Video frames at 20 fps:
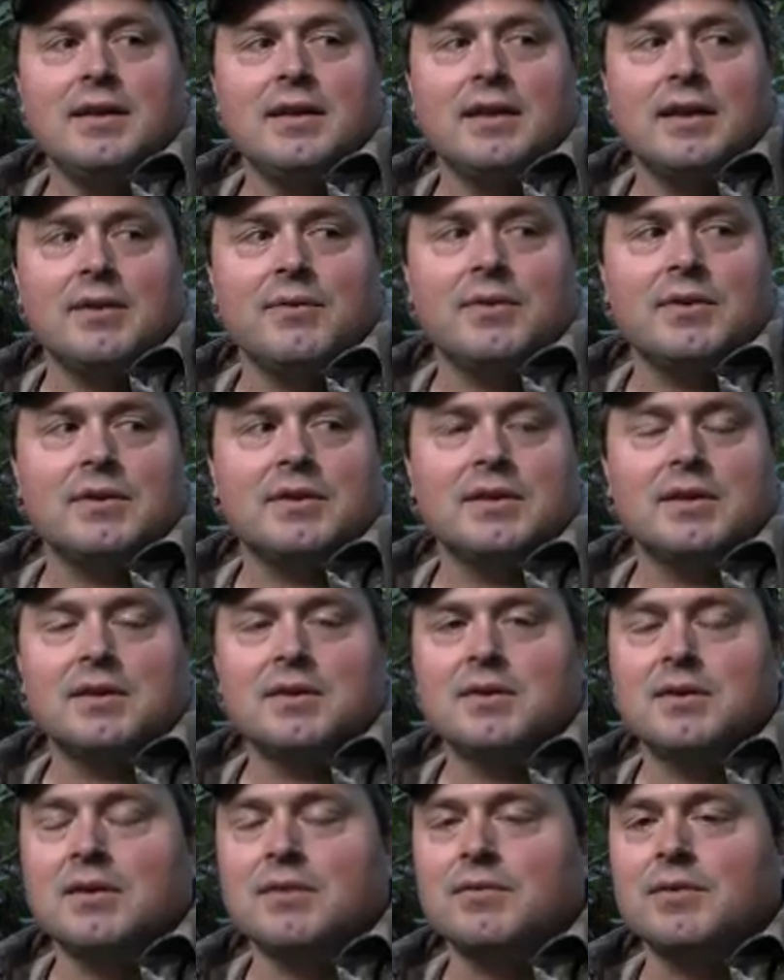And I went to the
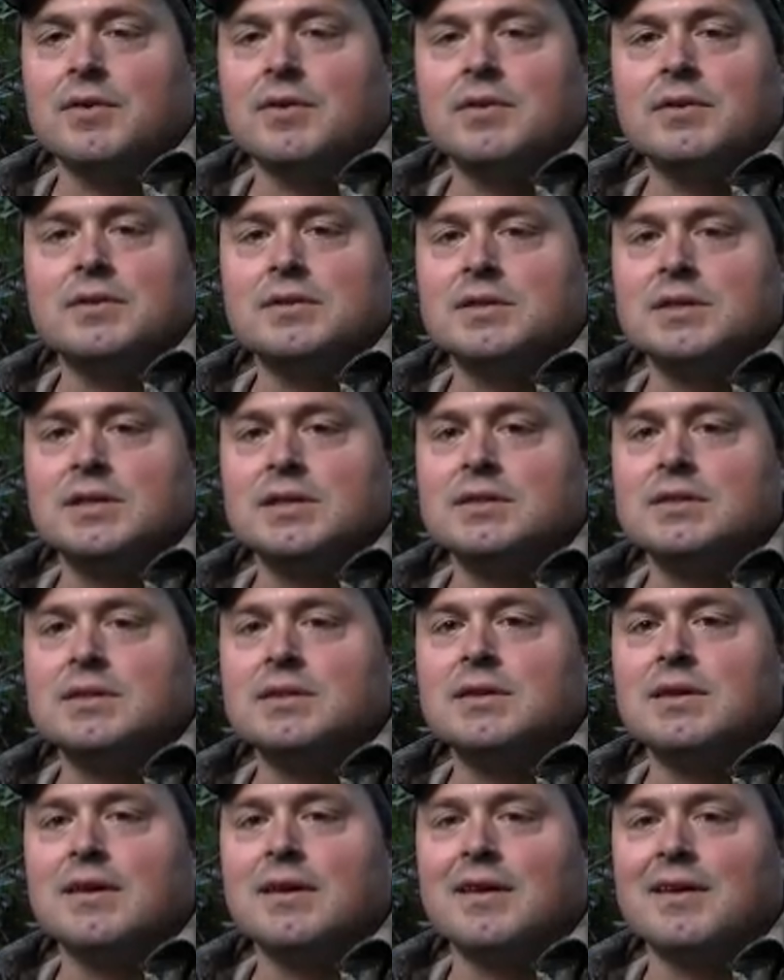cougar vocals, and he
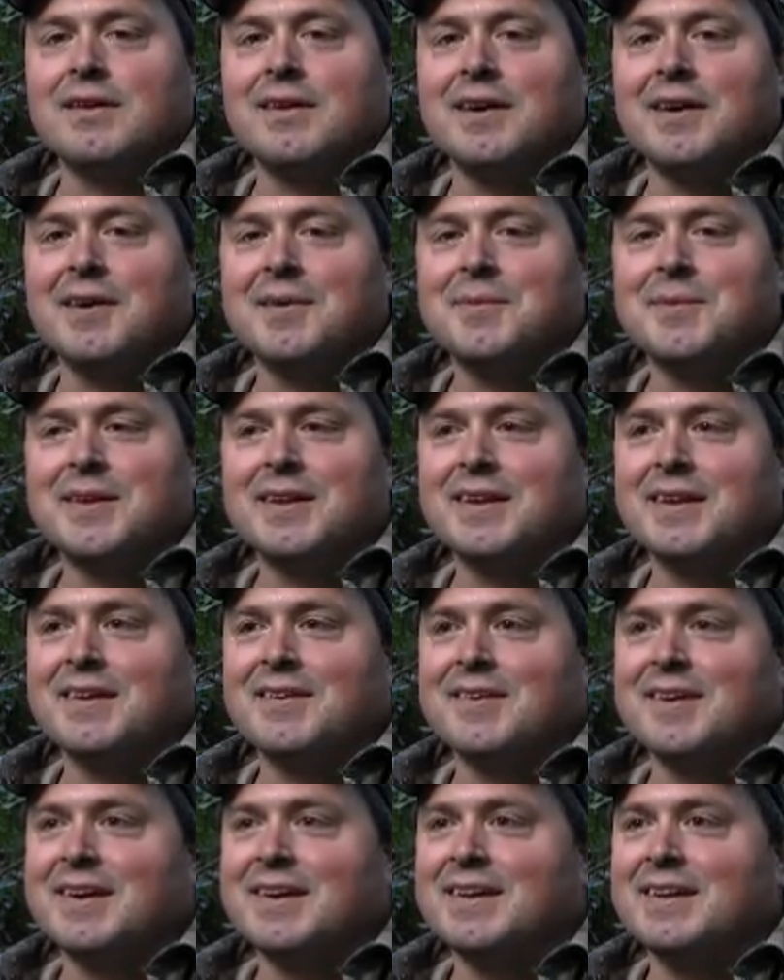still hung around. But
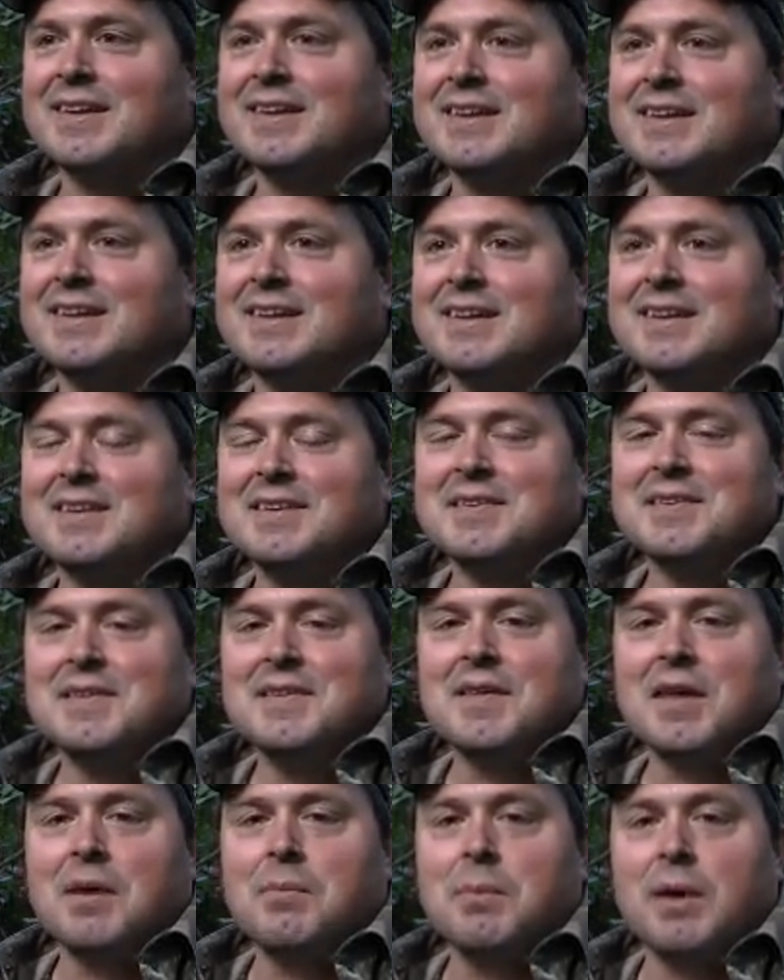anyway,
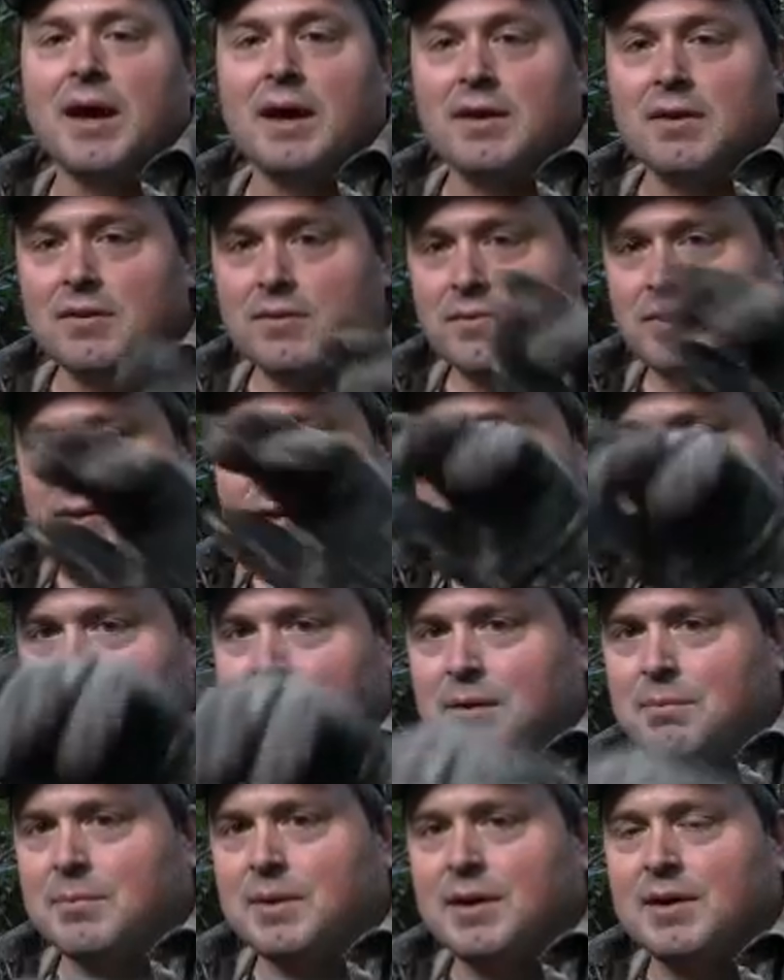I'm back over the
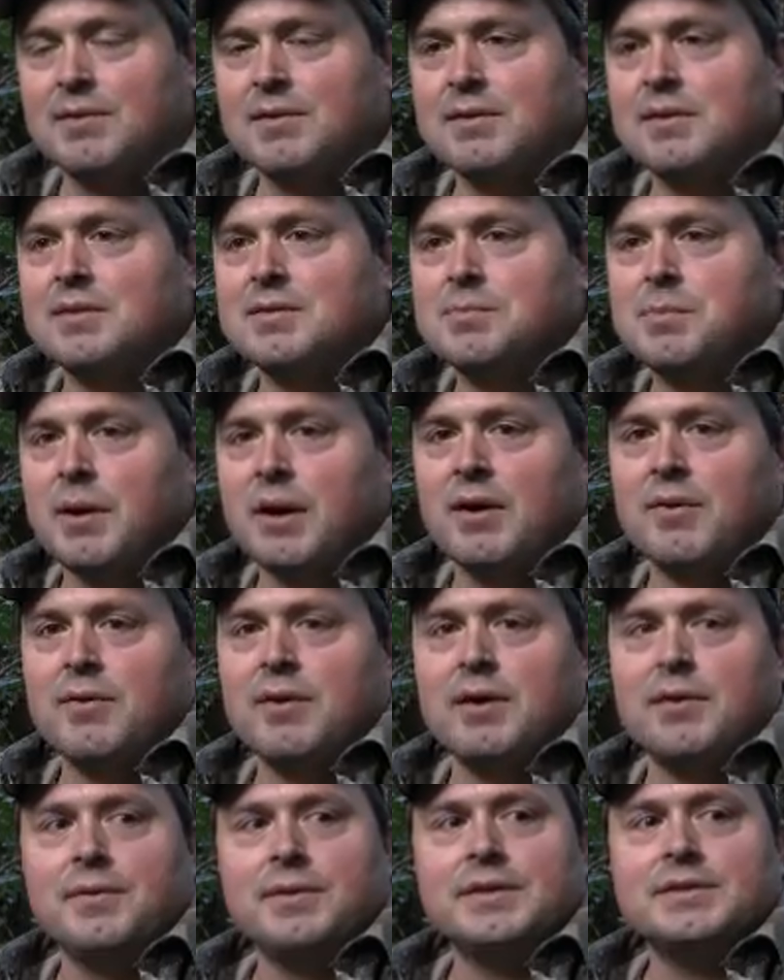top now to the spot
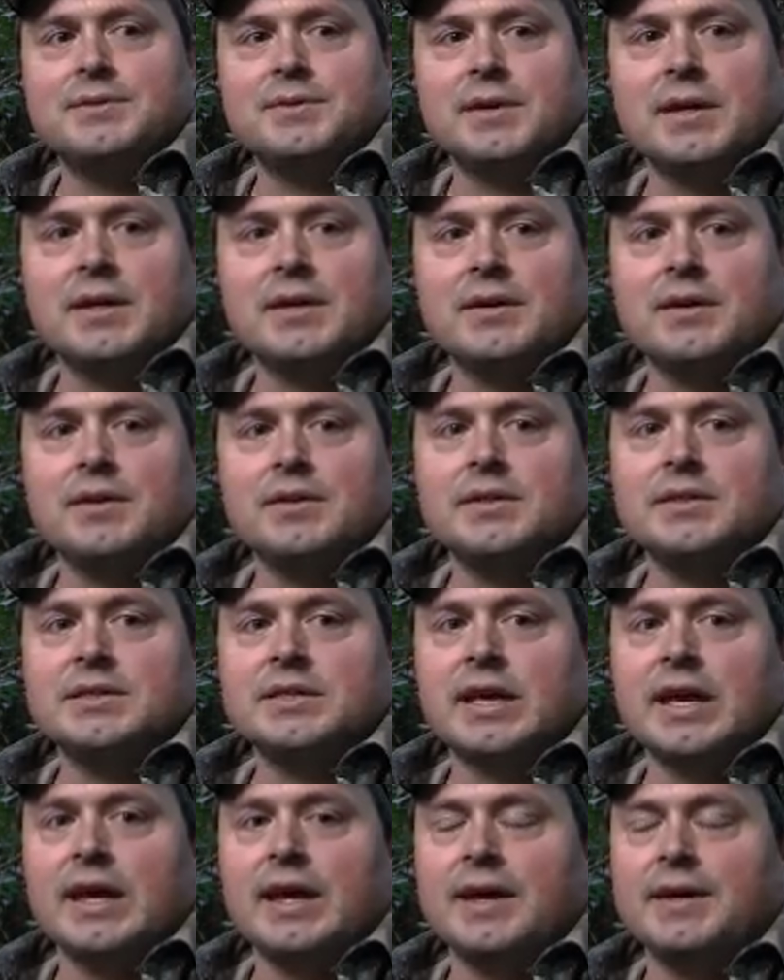where I was when I called this
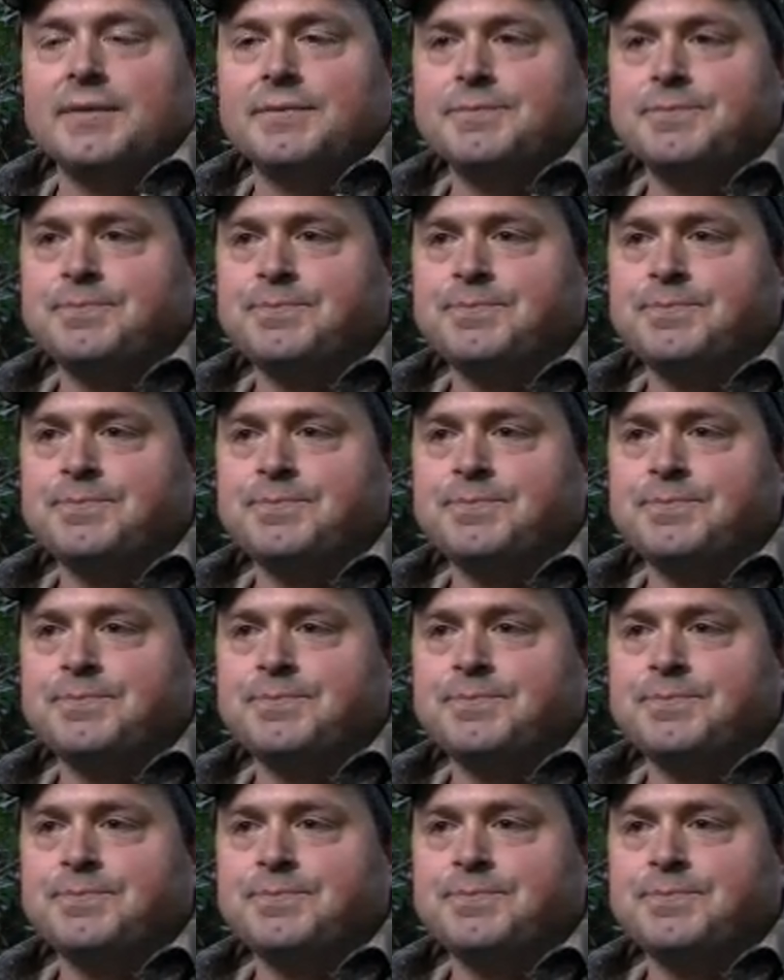cat.